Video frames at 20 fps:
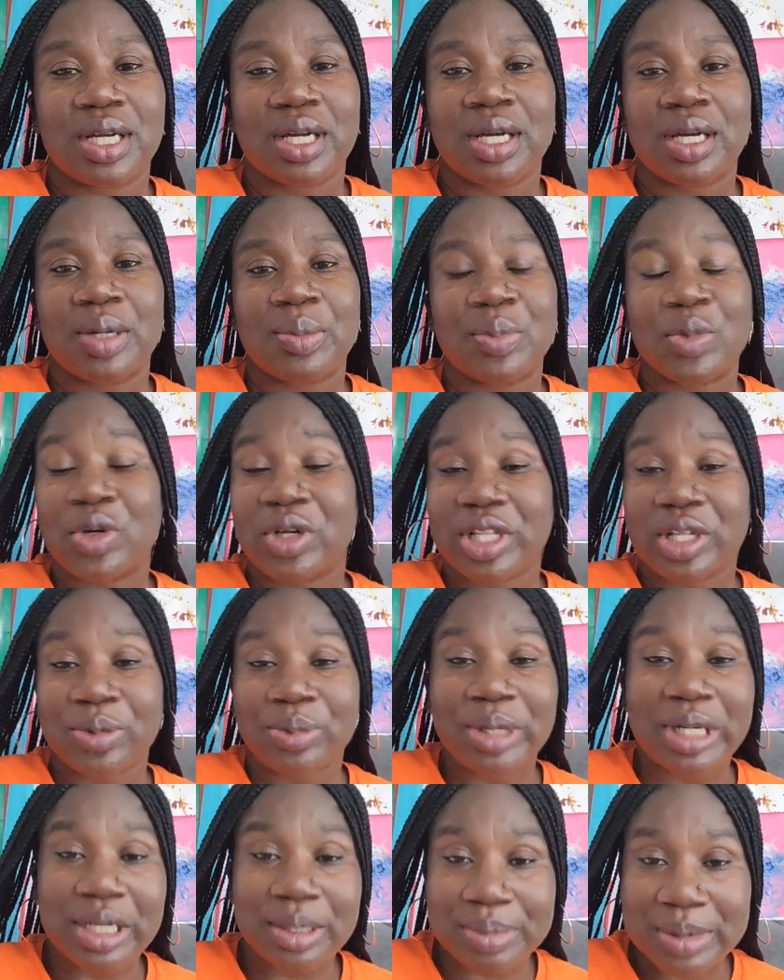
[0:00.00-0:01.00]
more
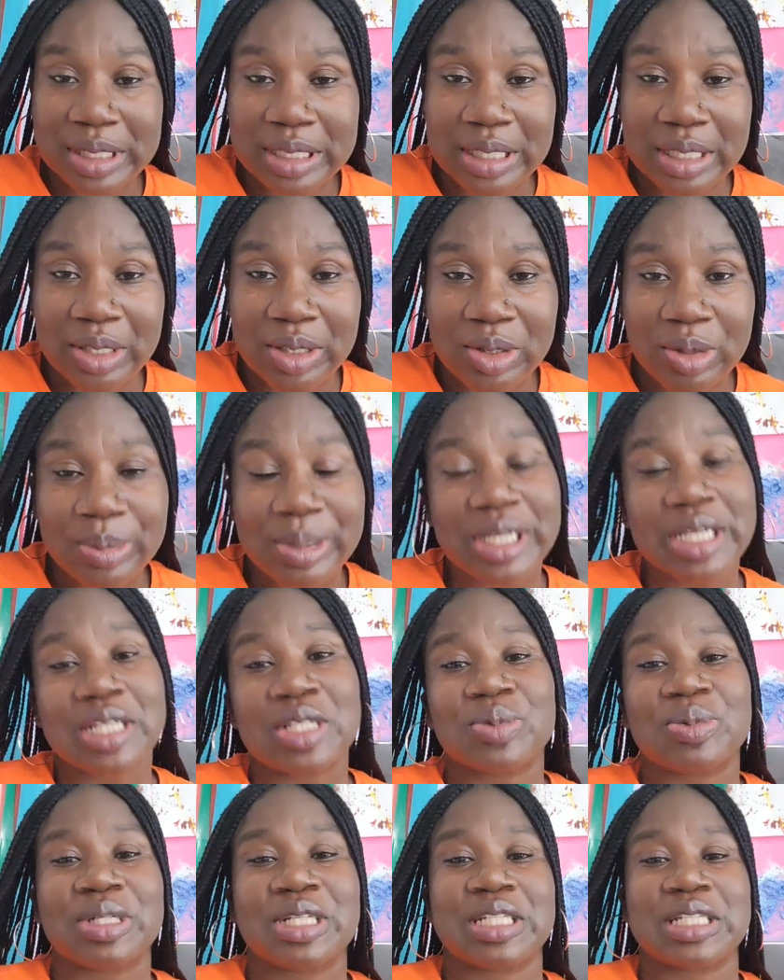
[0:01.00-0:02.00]
than one episode
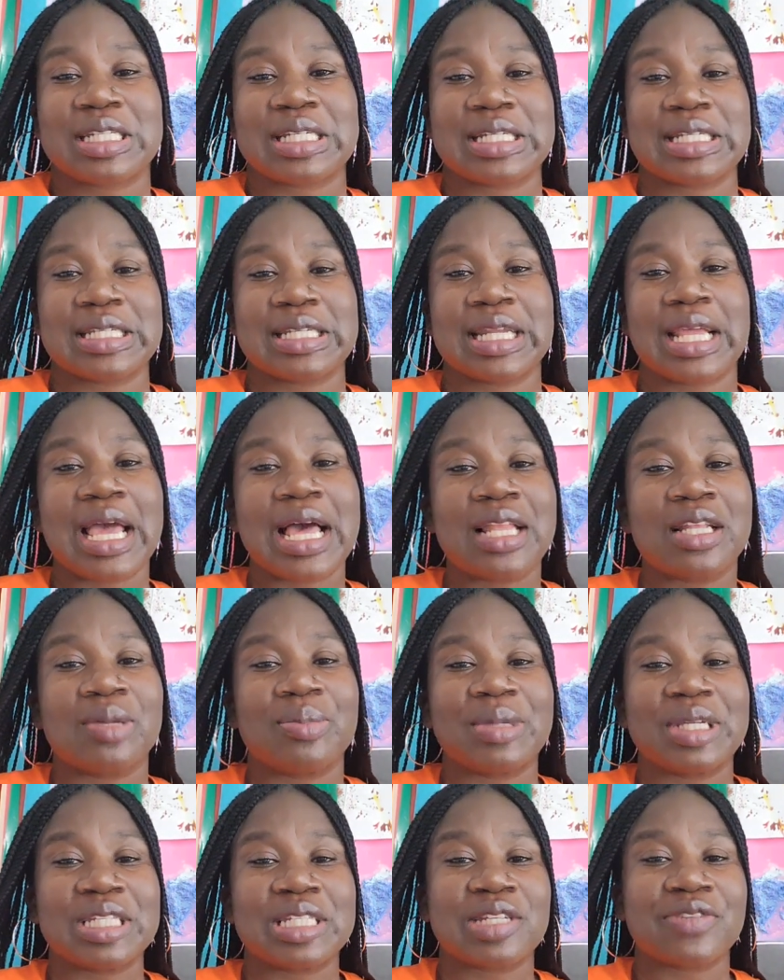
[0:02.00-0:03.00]
because we're discussing the
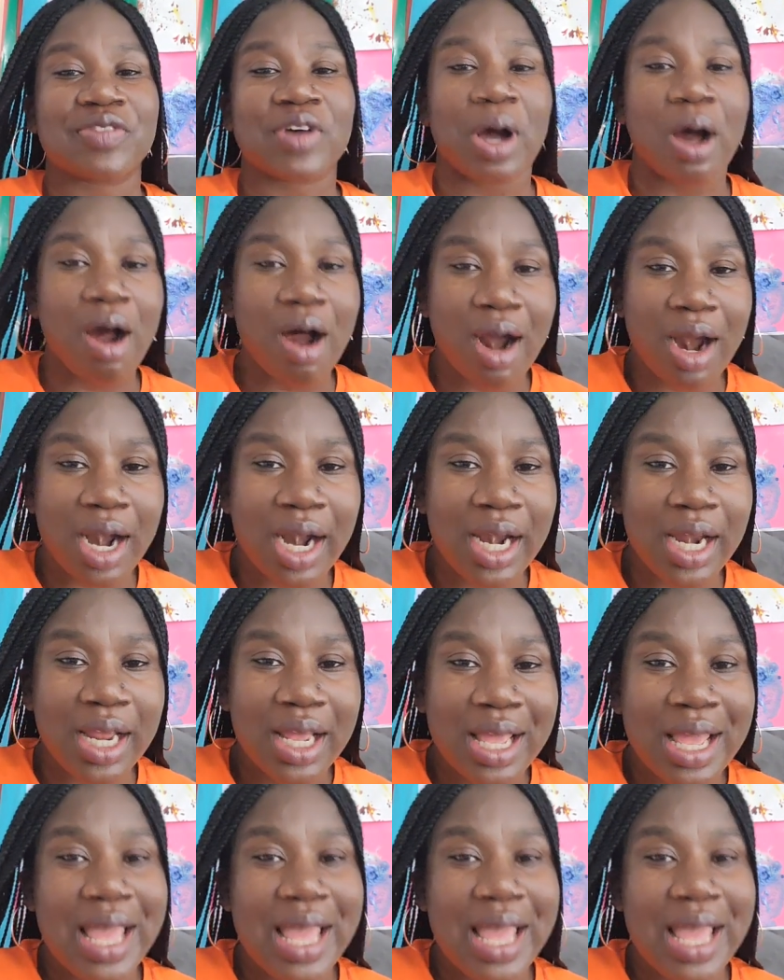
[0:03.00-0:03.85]
elements of art.